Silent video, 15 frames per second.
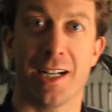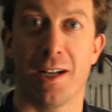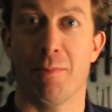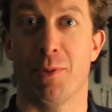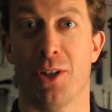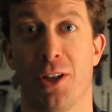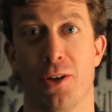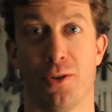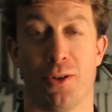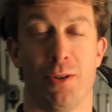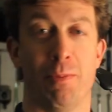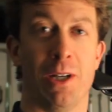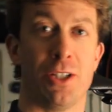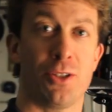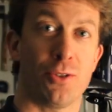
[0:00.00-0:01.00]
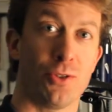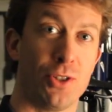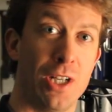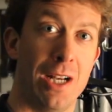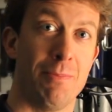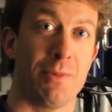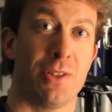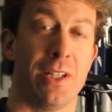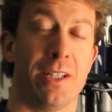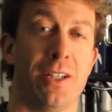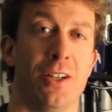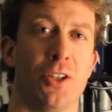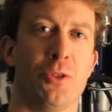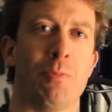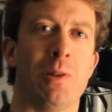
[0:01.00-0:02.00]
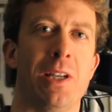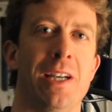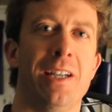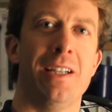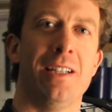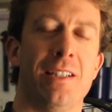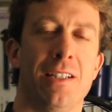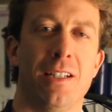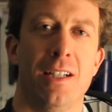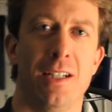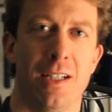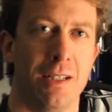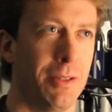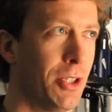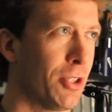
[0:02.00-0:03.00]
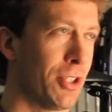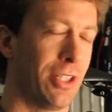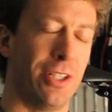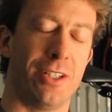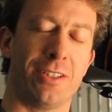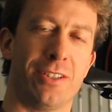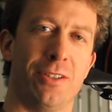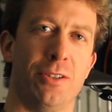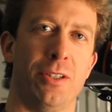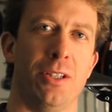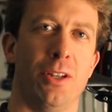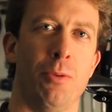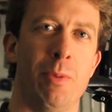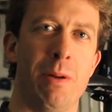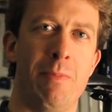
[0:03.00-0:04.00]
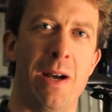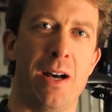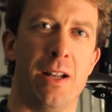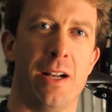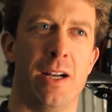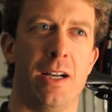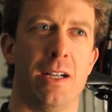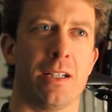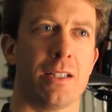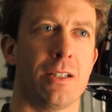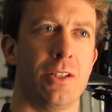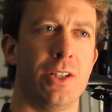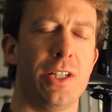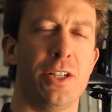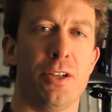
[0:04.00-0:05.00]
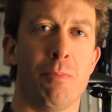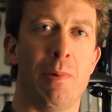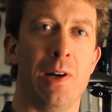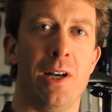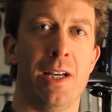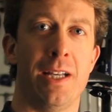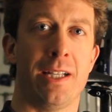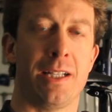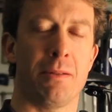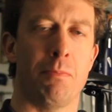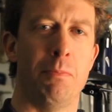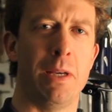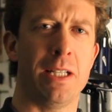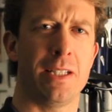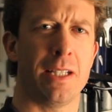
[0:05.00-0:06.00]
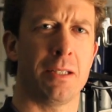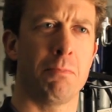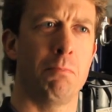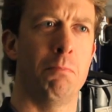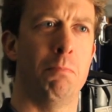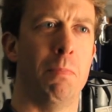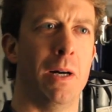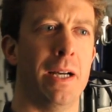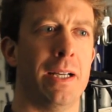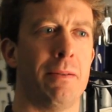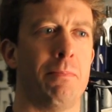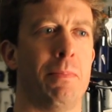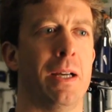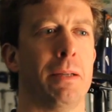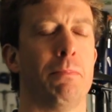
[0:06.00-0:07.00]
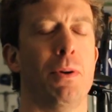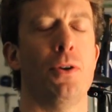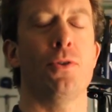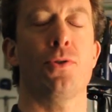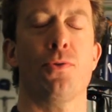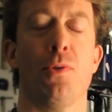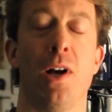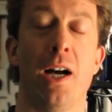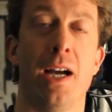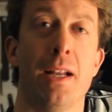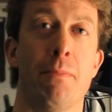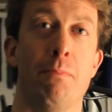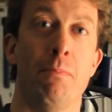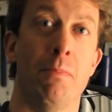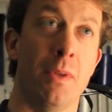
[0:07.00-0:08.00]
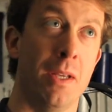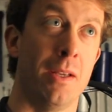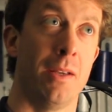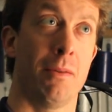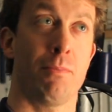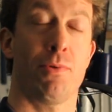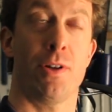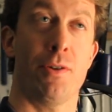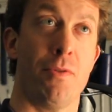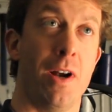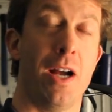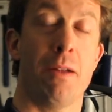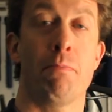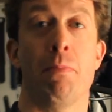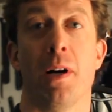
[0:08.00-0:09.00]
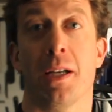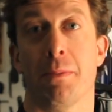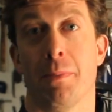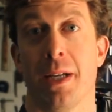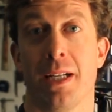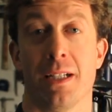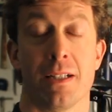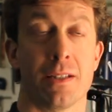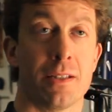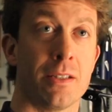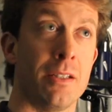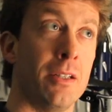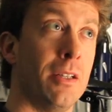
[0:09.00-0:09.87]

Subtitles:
I'm the owner of the bicycle shop, State College, PA, and here to talk to you a little bit about cleaning your bike and basic bike, like post-ride, pre-ride bike maintenance.